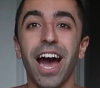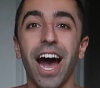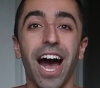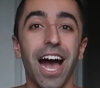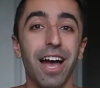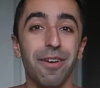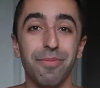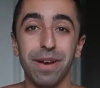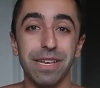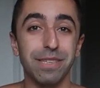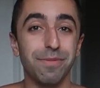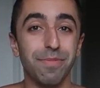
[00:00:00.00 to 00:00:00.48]

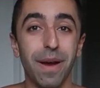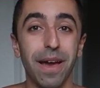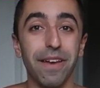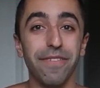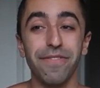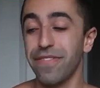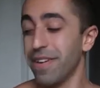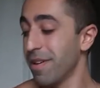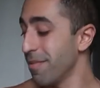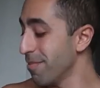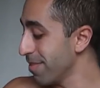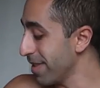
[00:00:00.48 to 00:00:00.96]
I passed
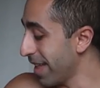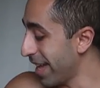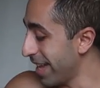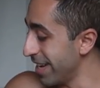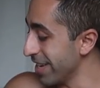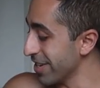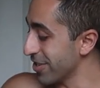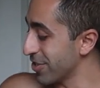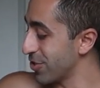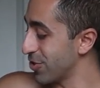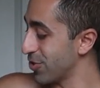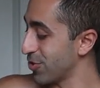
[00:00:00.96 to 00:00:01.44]
by a
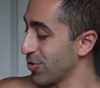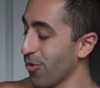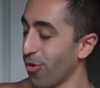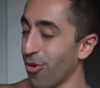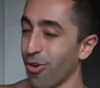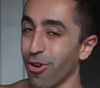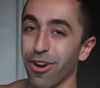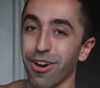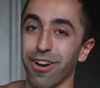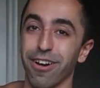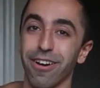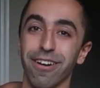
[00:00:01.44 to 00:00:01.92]
Fabletics
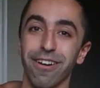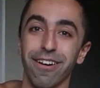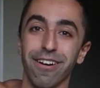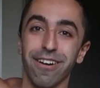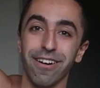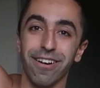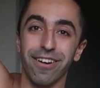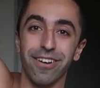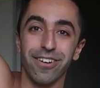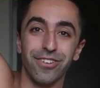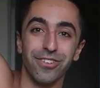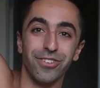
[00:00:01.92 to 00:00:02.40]
store.